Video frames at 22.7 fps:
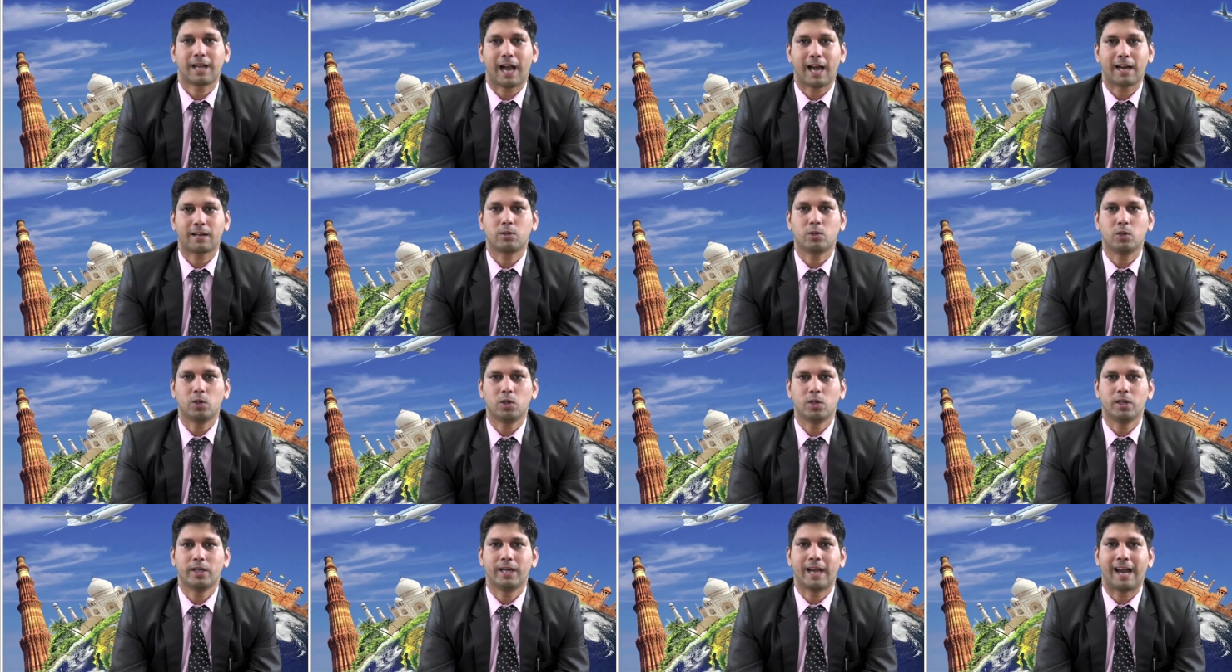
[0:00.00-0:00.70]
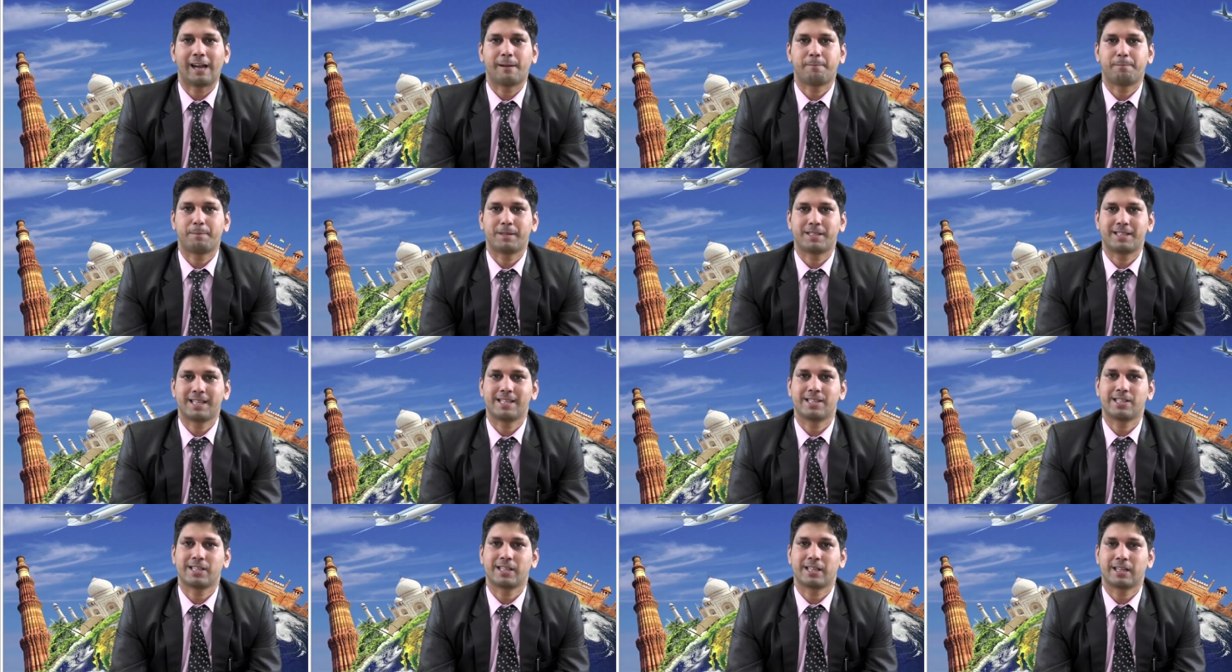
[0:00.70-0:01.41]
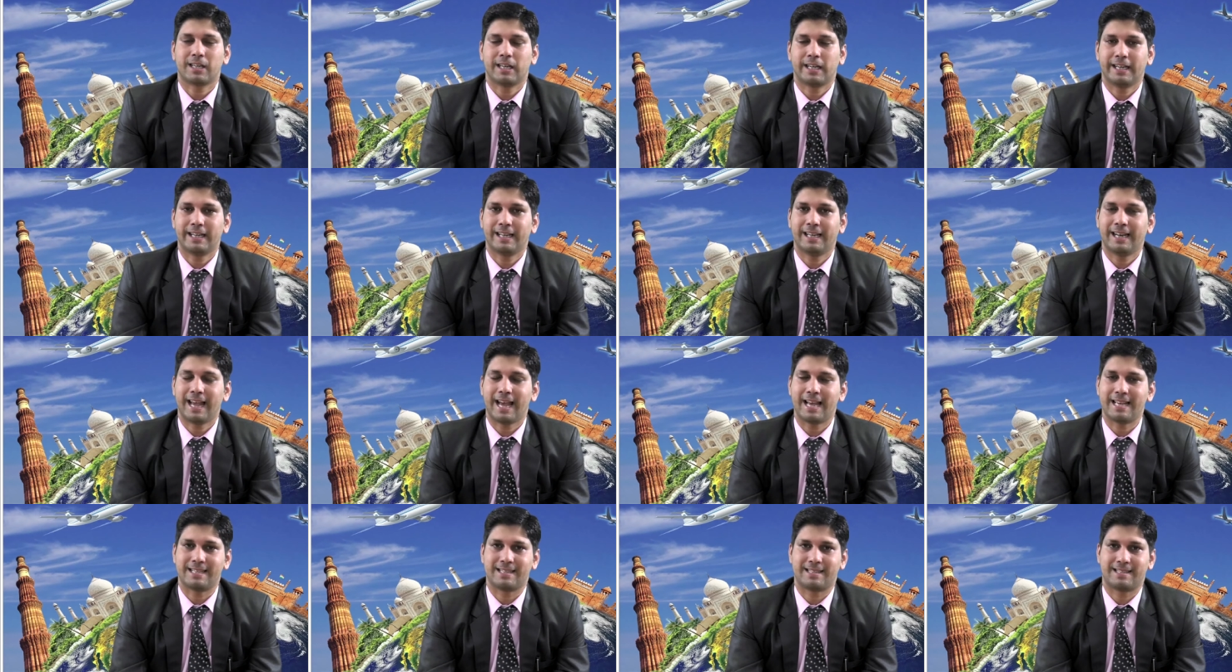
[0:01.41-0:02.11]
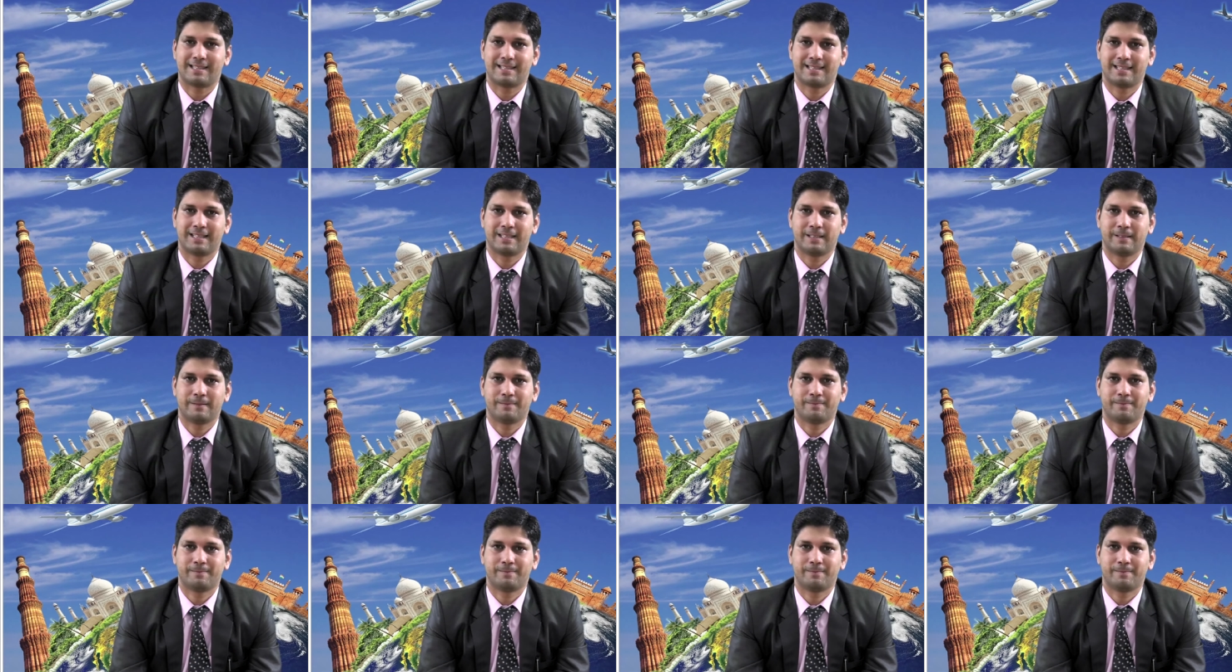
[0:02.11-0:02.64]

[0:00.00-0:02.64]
cargo and passenger airlines.